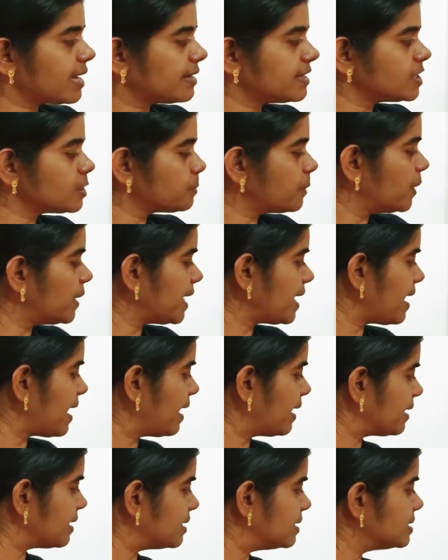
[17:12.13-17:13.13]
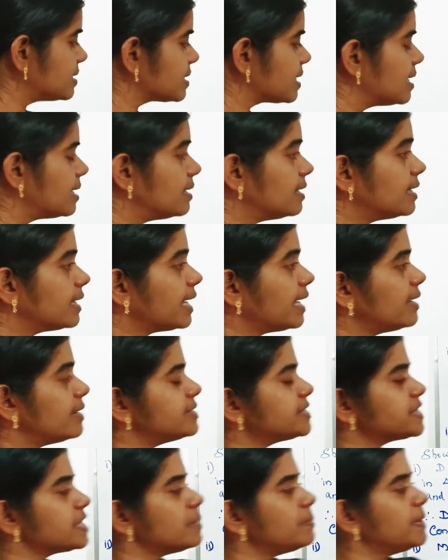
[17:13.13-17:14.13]
corresponding angles.
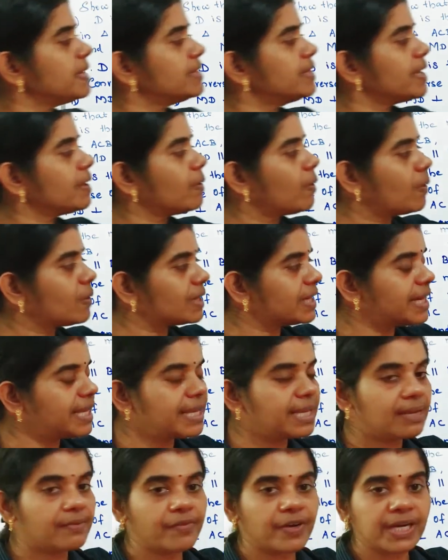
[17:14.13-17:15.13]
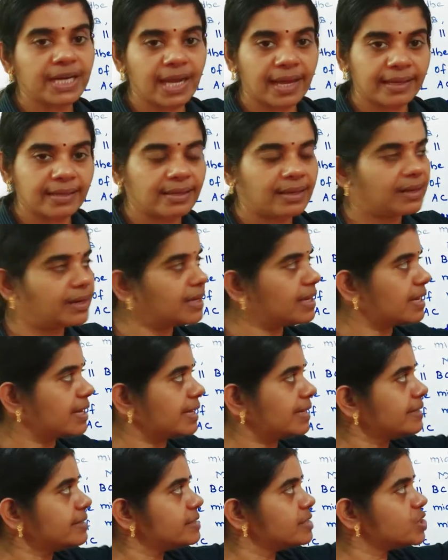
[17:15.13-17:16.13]
ACB they already given 90
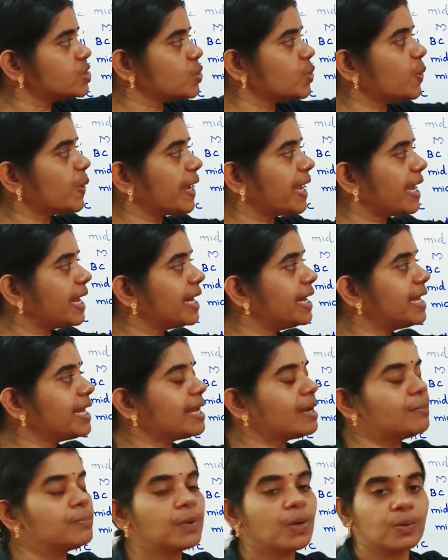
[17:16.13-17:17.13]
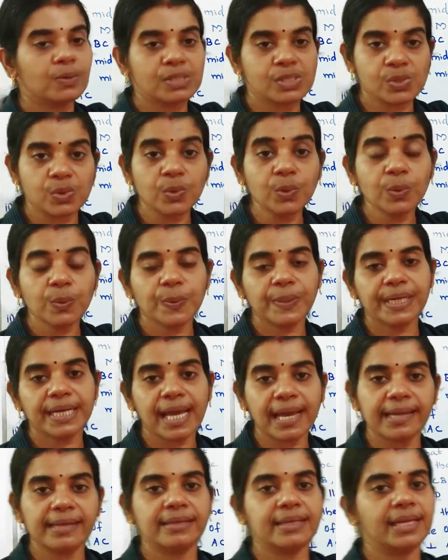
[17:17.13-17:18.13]
degree. So ADM also
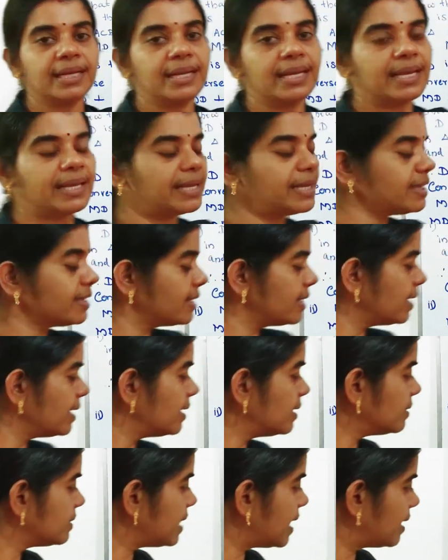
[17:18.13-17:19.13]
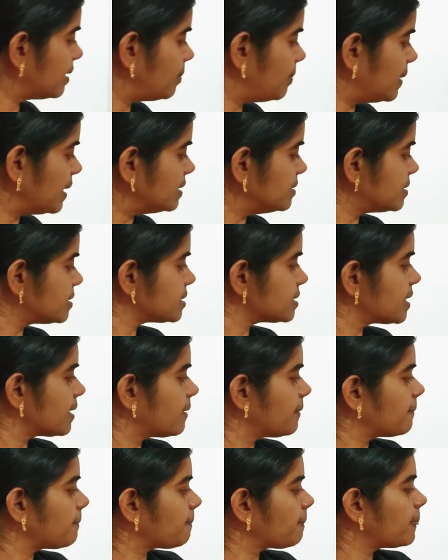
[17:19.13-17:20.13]
90 degree. That means
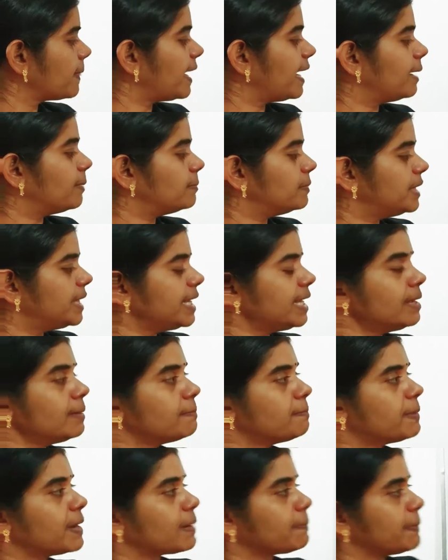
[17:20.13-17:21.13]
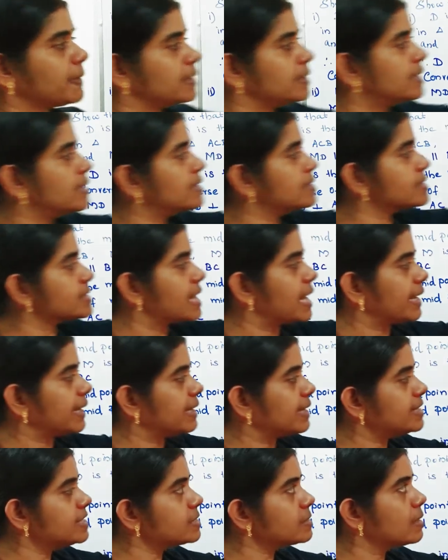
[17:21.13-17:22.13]
MD this
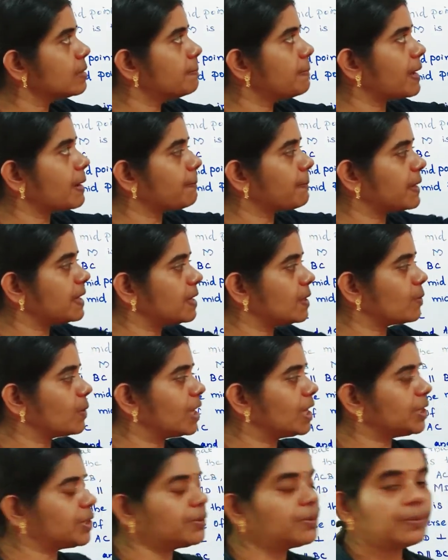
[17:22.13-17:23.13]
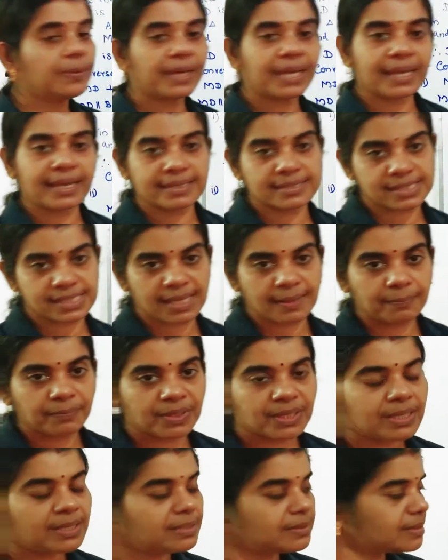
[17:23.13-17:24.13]
line is perpendicular to AC.
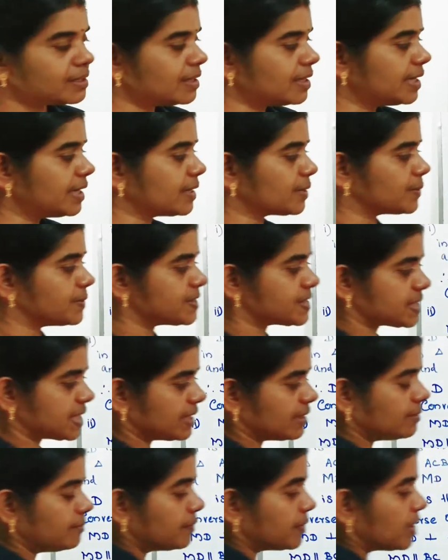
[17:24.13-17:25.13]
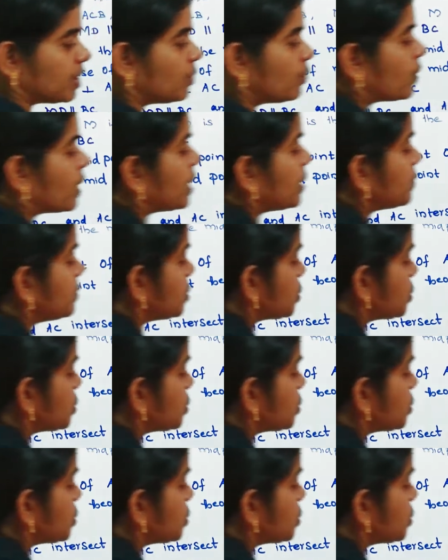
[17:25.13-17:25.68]
Third question, you want to